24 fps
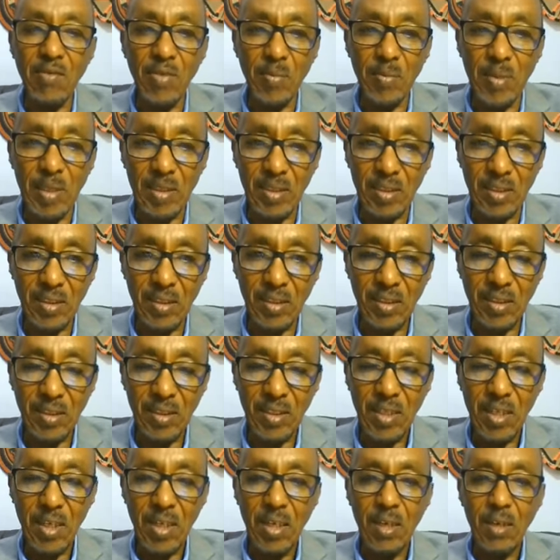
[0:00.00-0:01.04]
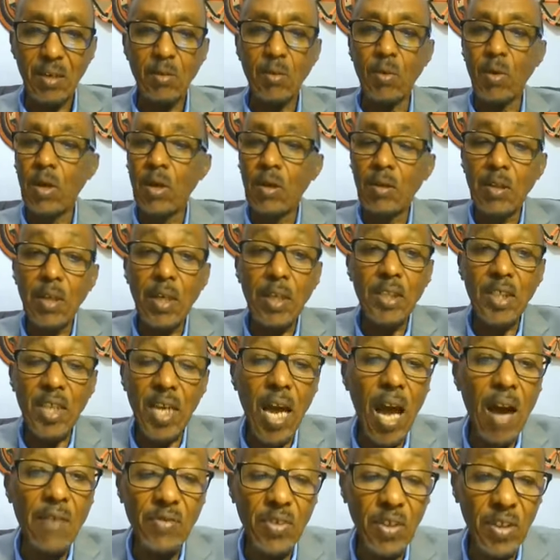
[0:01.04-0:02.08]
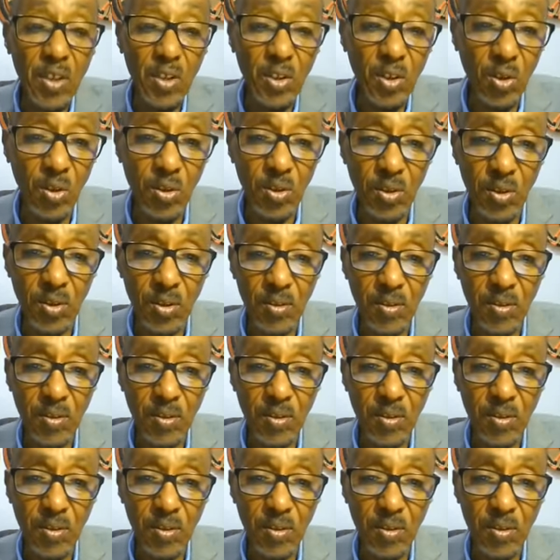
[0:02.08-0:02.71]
governments, well, let's say African